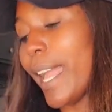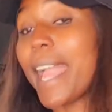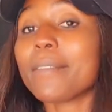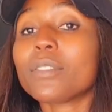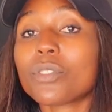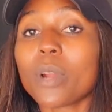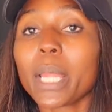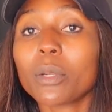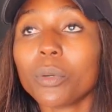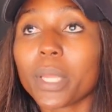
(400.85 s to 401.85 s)
I have to
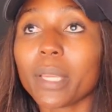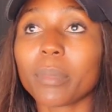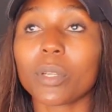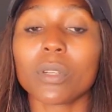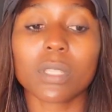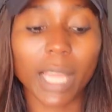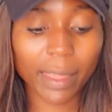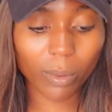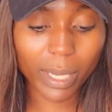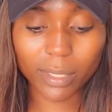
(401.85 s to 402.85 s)
try cooking because
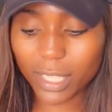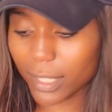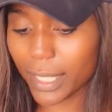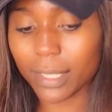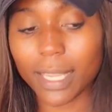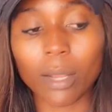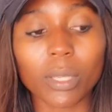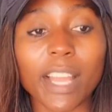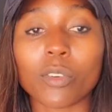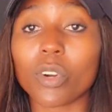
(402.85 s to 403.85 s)
otherwise these things are
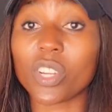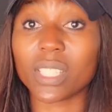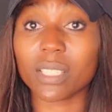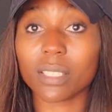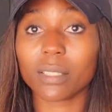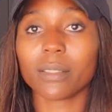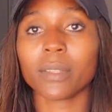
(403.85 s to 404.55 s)
gonna rot.